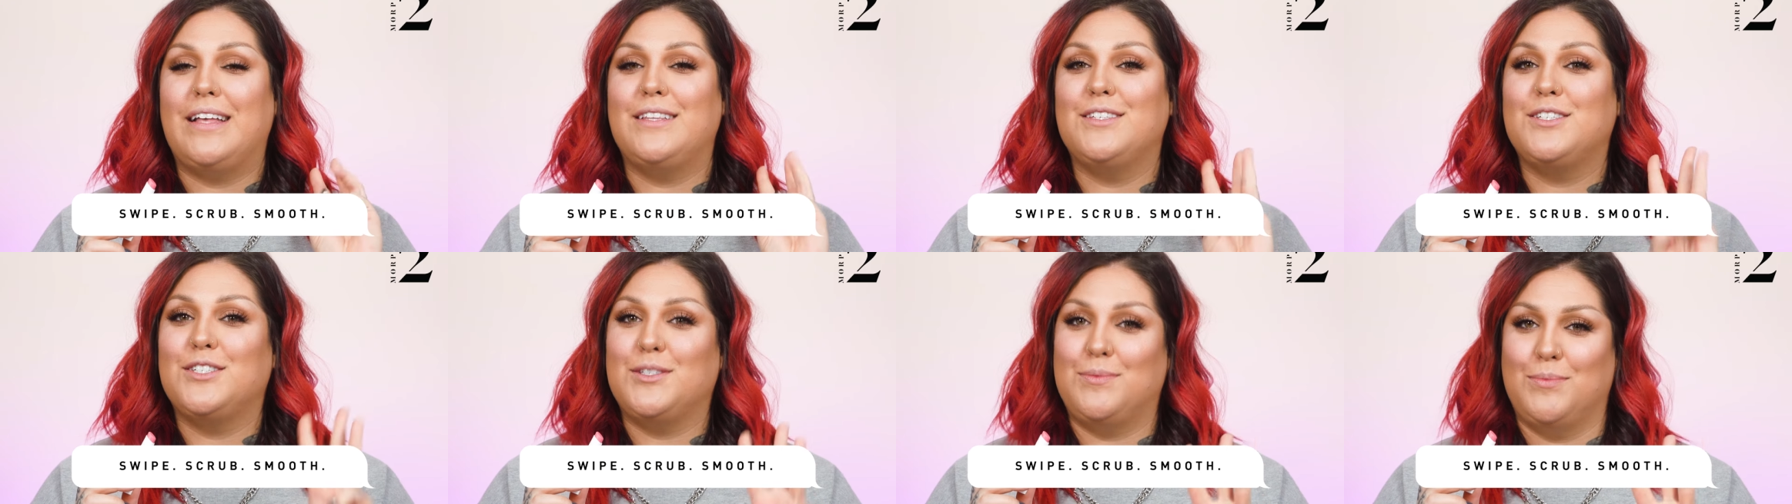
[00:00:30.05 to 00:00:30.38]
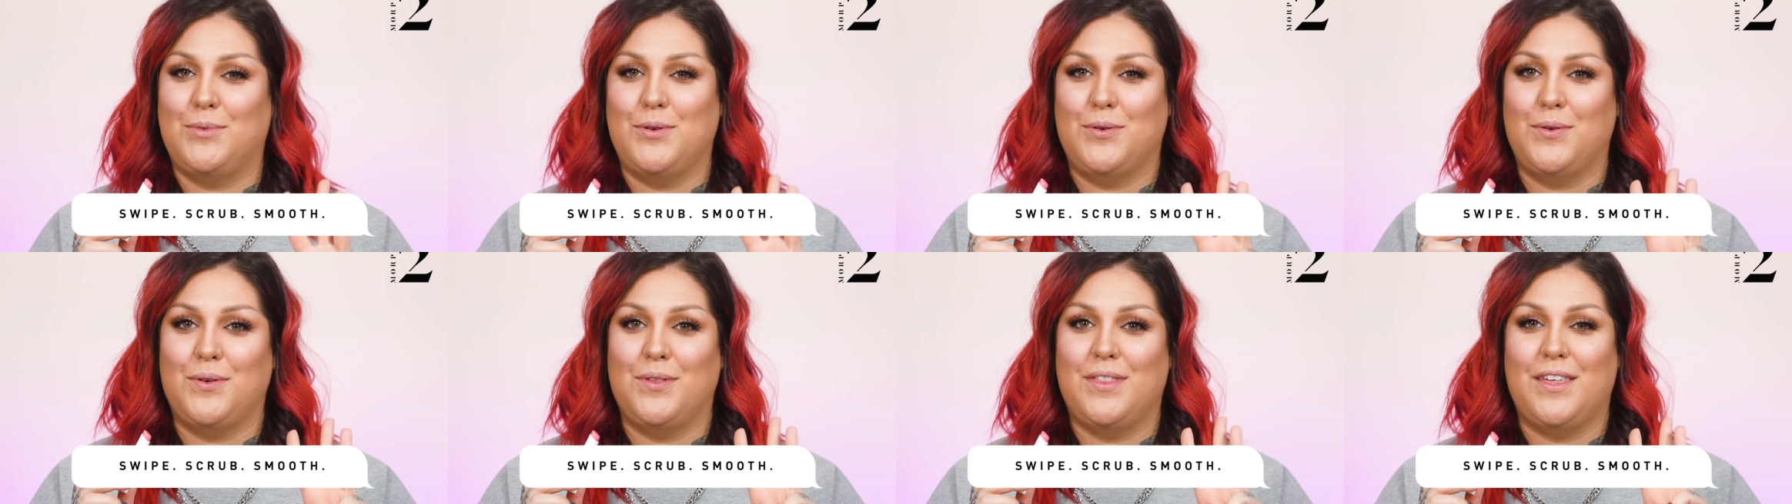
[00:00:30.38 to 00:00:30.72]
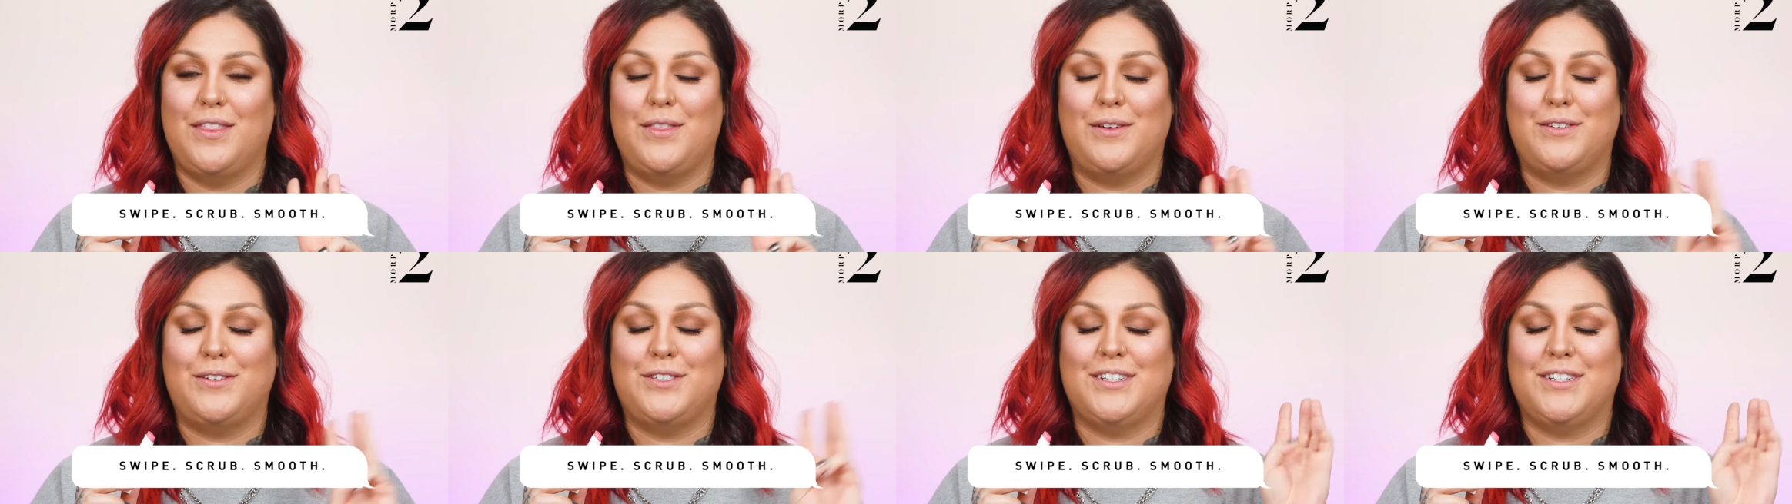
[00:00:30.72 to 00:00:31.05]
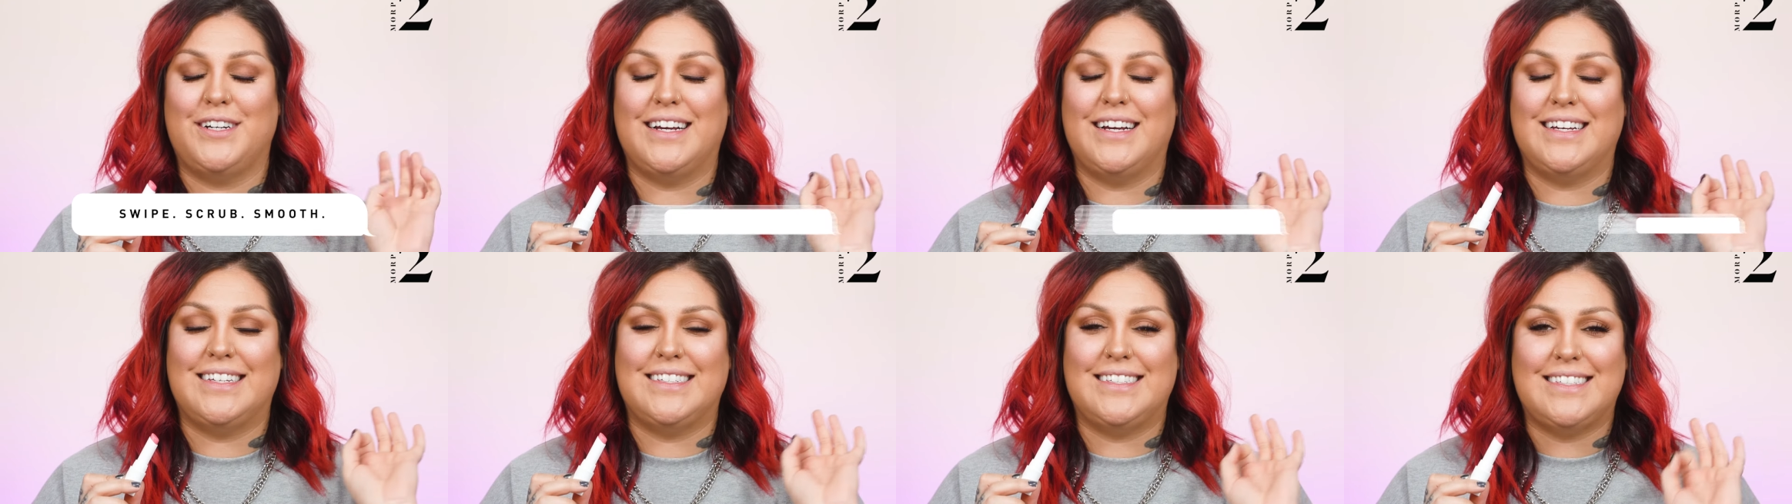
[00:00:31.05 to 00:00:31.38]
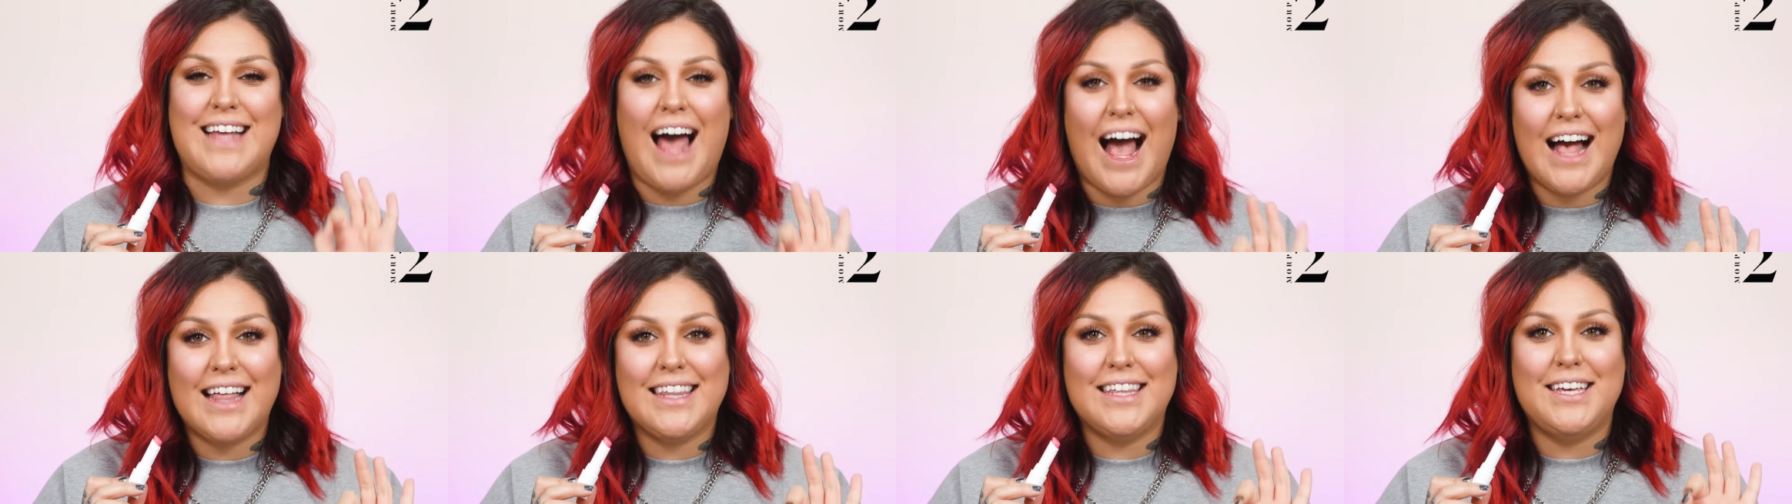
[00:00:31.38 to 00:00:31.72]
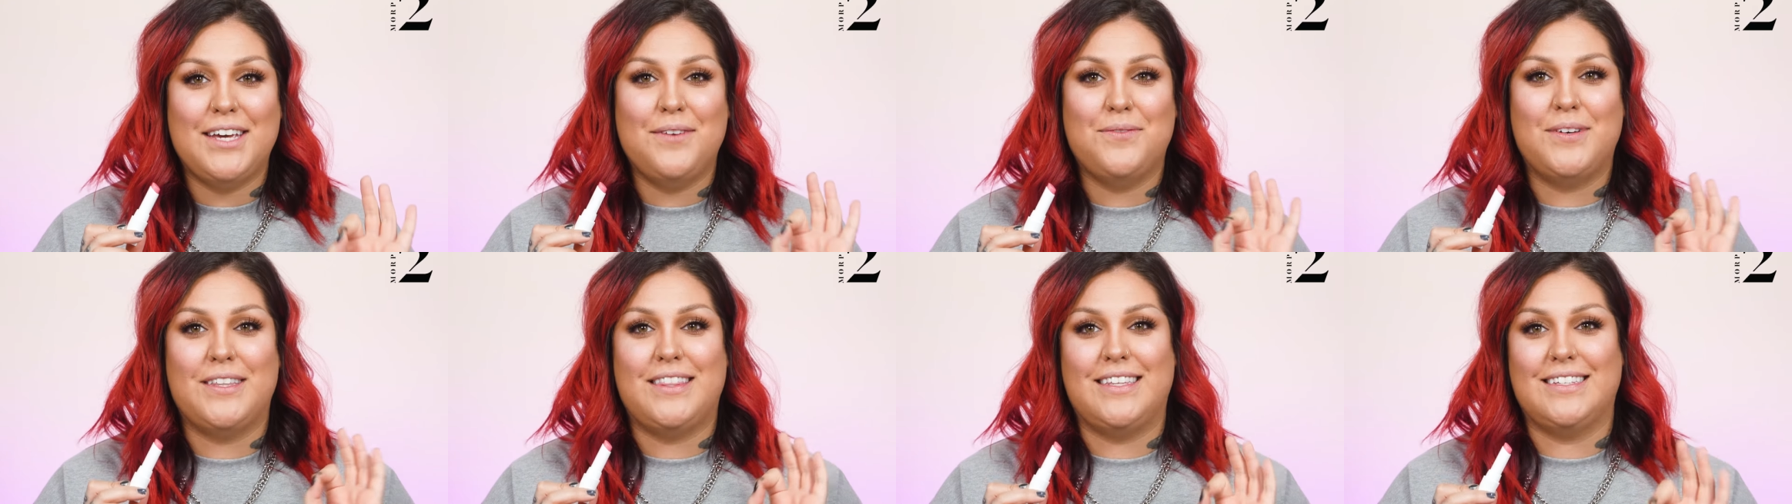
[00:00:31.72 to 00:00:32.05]
and smooth, and those are
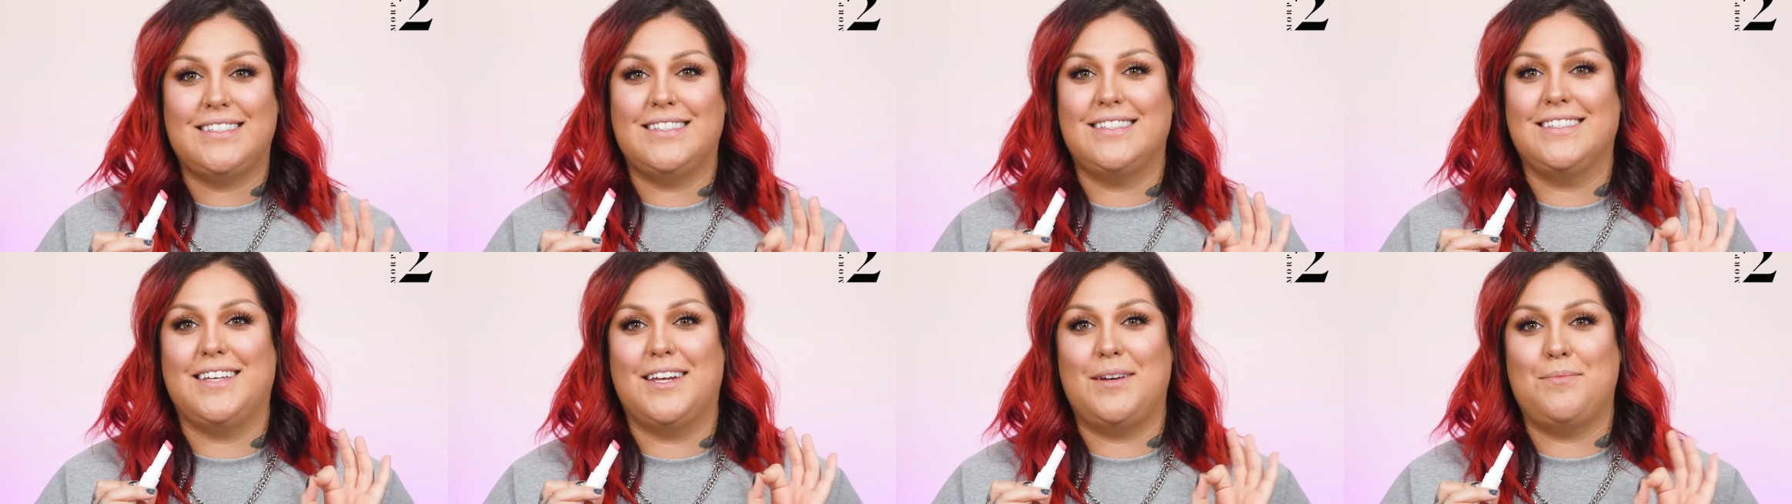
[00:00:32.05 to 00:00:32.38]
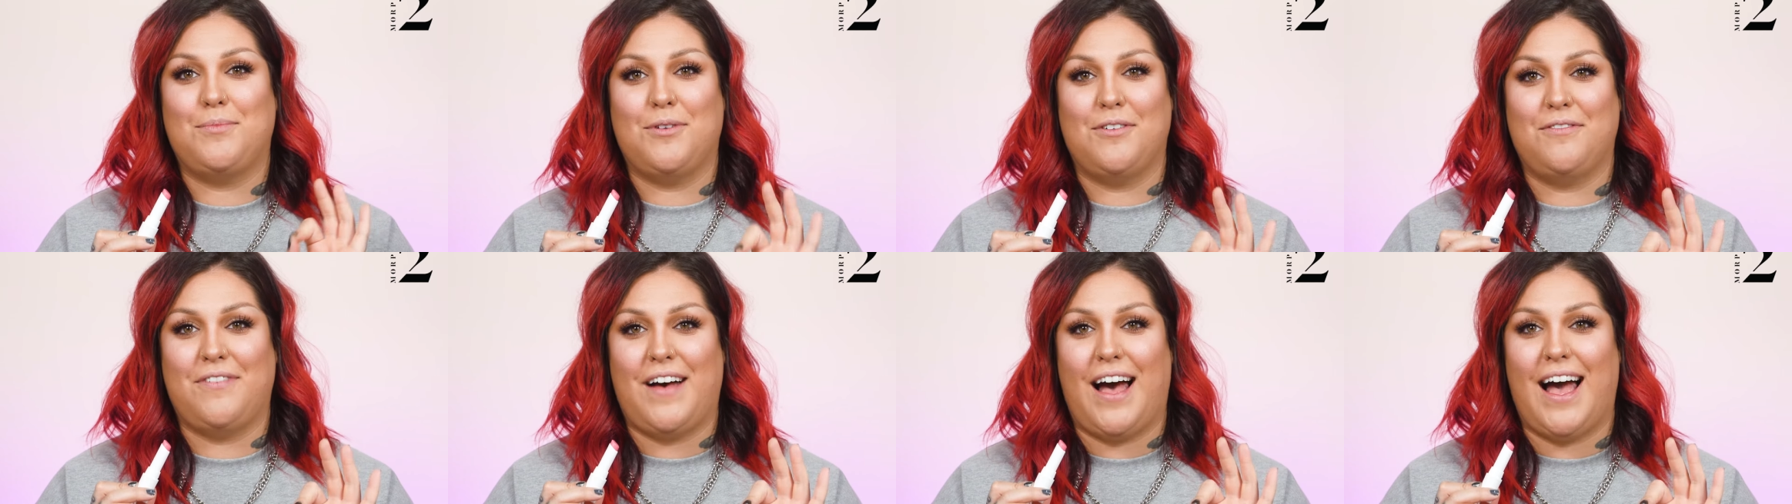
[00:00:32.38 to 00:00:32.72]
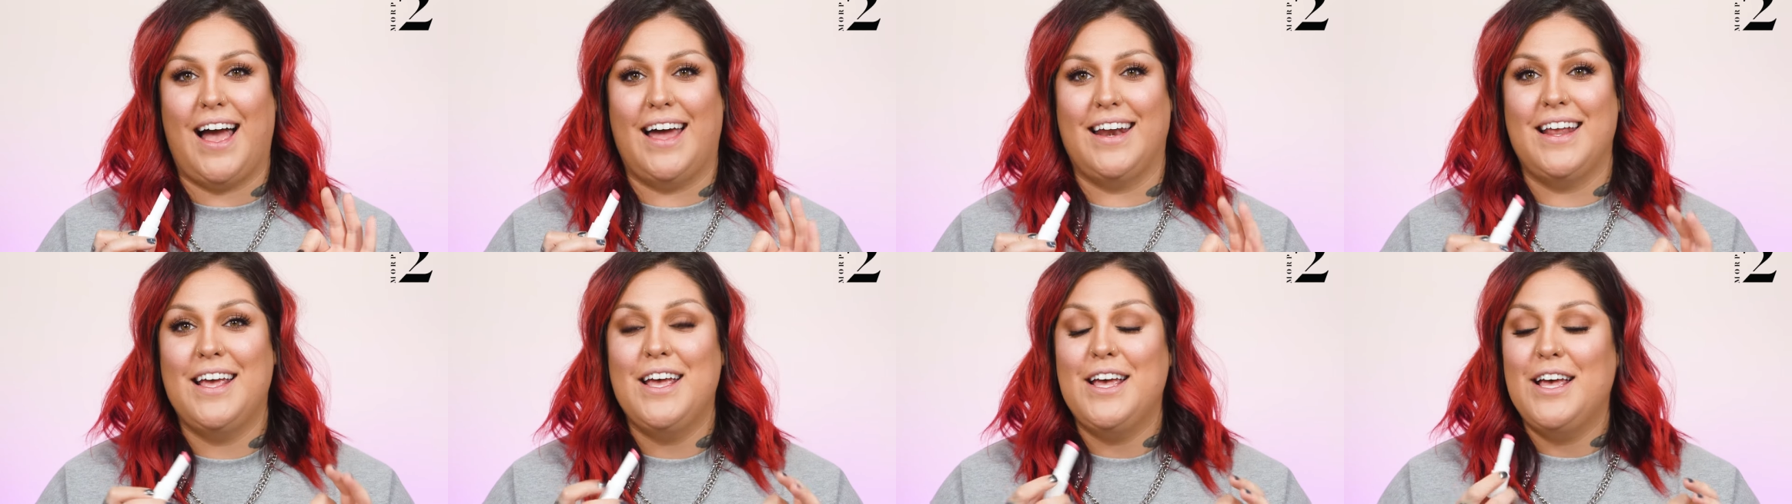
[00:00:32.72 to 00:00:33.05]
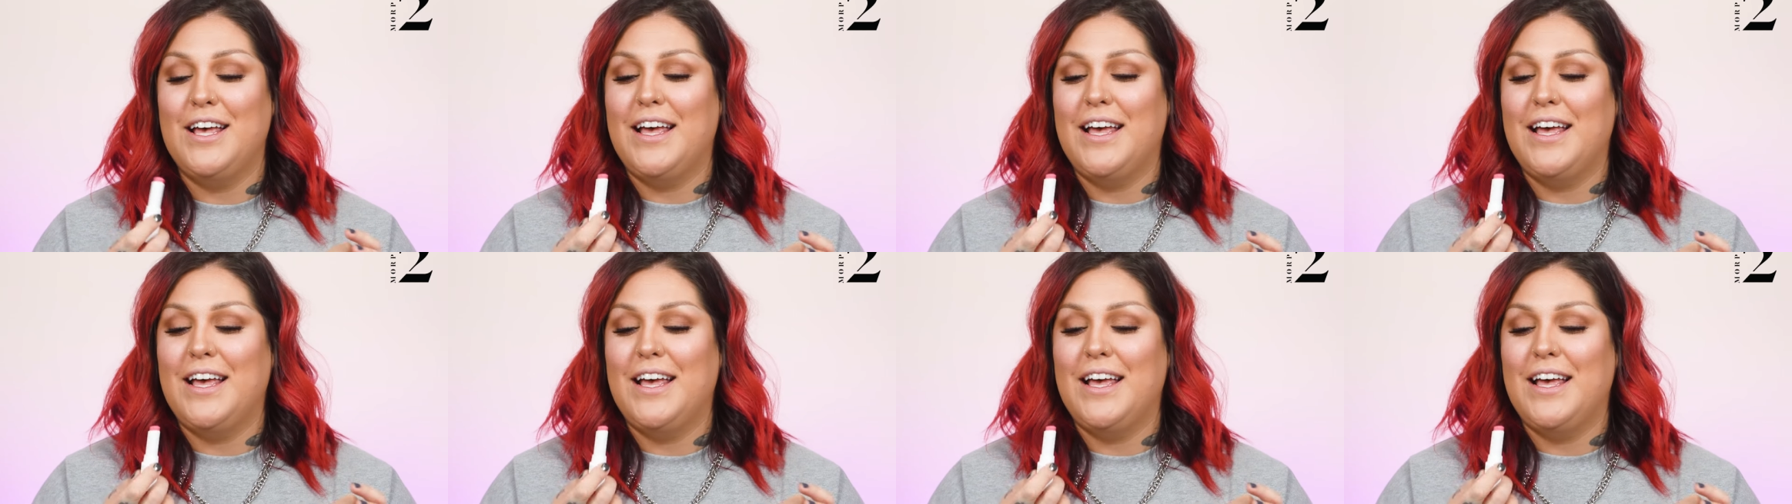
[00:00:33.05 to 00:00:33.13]
exactly what this is gonna provide.